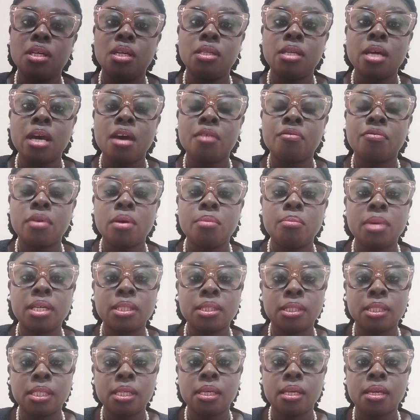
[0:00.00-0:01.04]

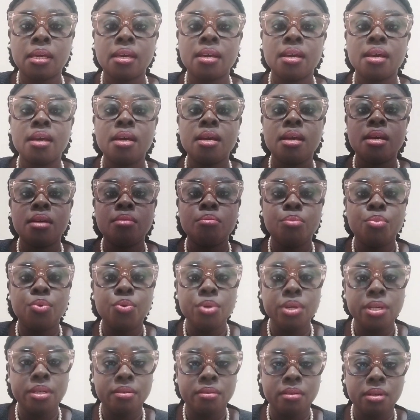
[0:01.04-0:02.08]
diaphragmatic
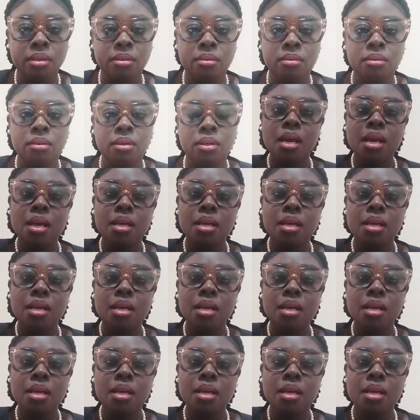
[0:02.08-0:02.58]
breathing.